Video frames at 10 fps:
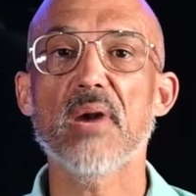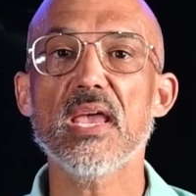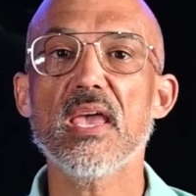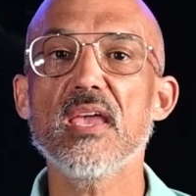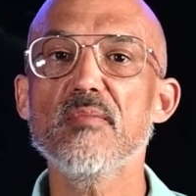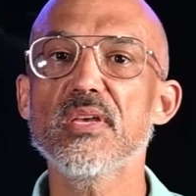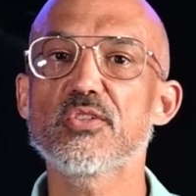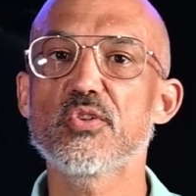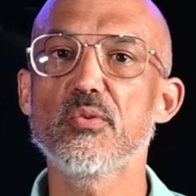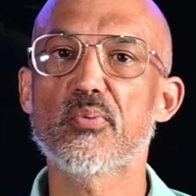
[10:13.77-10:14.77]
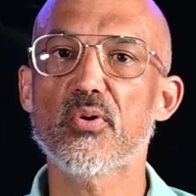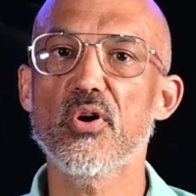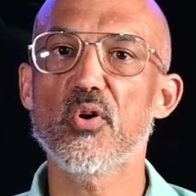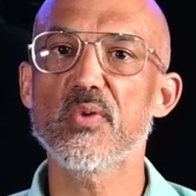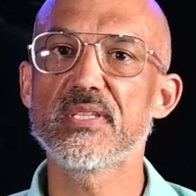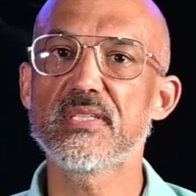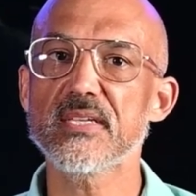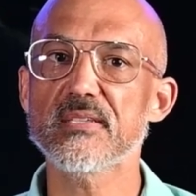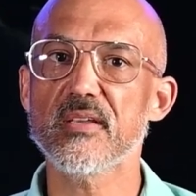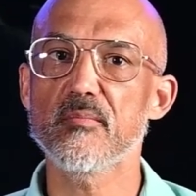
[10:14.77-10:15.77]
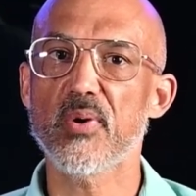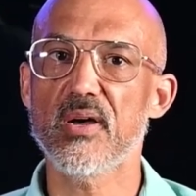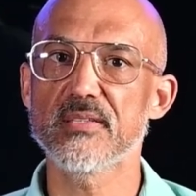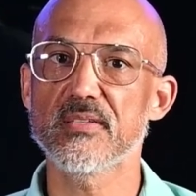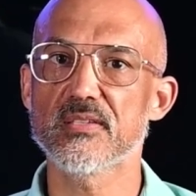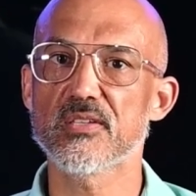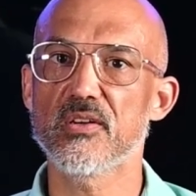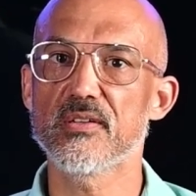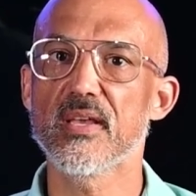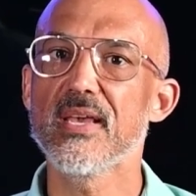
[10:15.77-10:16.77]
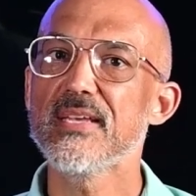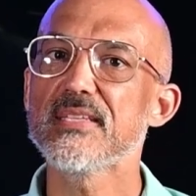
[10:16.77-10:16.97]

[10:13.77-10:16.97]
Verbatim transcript: My AMS 2 Pro with desiccant pods installed